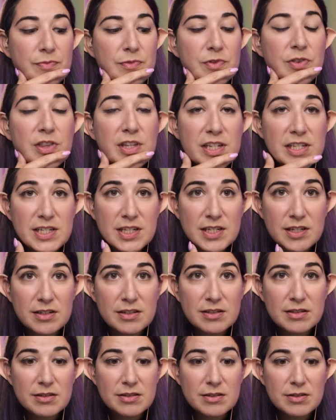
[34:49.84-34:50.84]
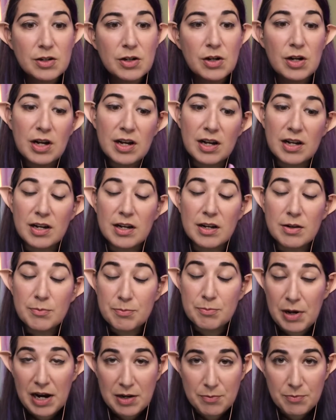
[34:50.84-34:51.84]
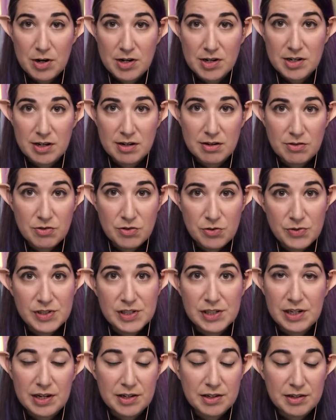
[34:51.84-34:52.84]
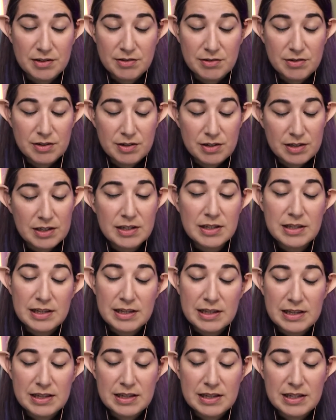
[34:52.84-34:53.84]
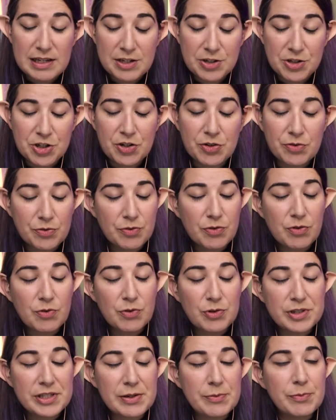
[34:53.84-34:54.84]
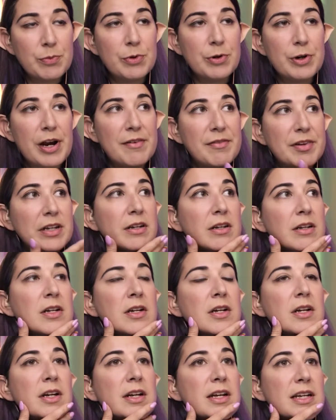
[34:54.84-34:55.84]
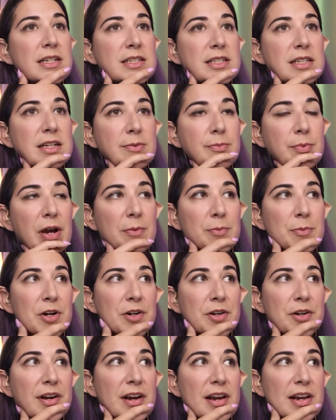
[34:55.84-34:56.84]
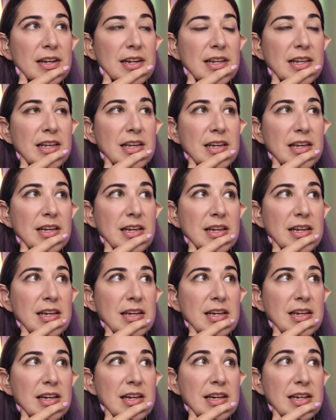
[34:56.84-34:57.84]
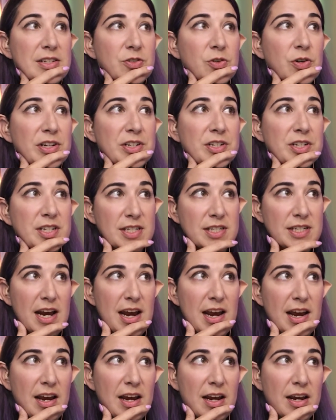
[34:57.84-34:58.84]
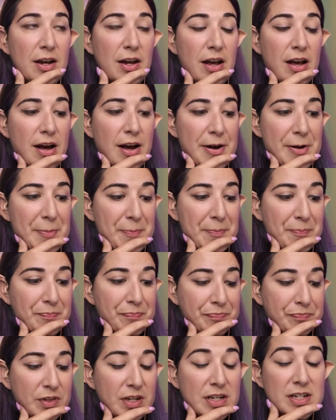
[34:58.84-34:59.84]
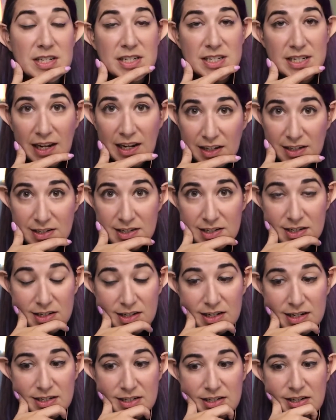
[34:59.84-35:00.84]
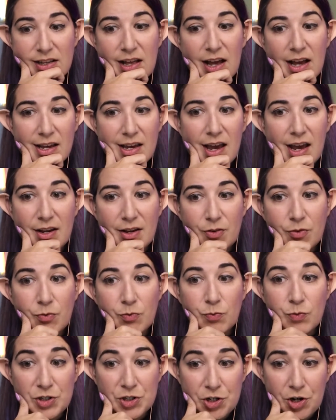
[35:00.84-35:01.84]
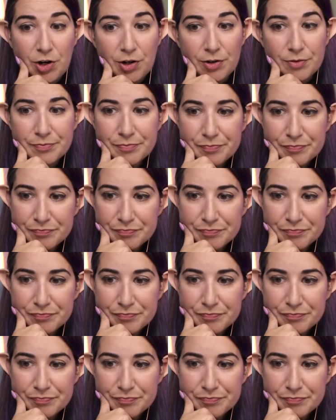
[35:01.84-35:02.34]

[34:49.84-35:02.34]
this pine marten, who is the issue what we were having, is a pine marten, and he is going to stay detained until I can return.